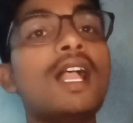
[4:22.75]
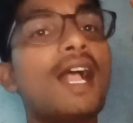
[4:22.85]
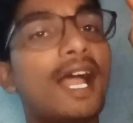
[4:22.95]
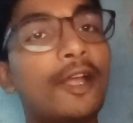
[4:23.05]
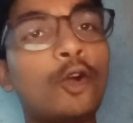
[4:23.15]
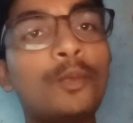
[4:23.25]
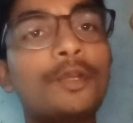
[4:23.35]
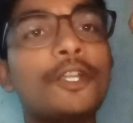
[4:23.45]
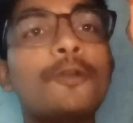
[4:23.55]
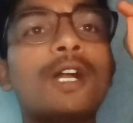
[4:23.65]
I hope
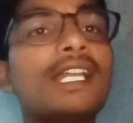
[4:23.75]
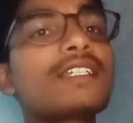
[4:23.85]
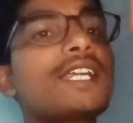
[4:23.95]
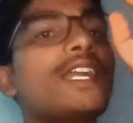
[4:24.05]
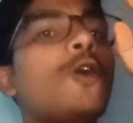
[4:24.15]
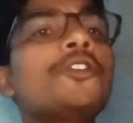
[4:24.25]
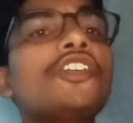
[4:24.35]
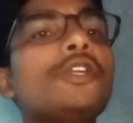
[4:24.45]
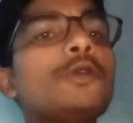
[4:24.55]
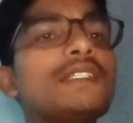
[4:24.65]
you understand how to
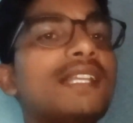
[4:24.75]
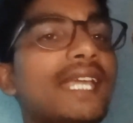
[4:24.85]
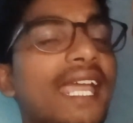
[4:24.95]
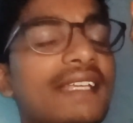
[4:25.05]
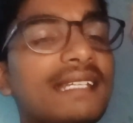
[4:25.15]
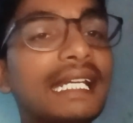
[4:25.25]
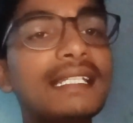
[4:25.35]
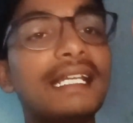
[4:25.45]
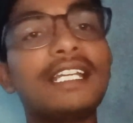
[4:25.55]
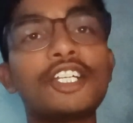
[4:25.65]
use the AICTC
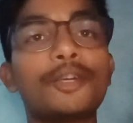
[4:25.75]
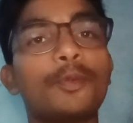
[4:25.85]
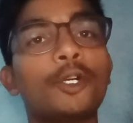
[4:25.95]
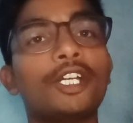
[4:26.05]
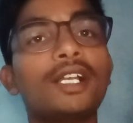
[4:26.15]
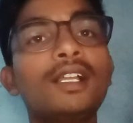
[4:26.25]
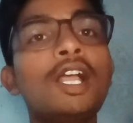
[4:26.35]
internship portal.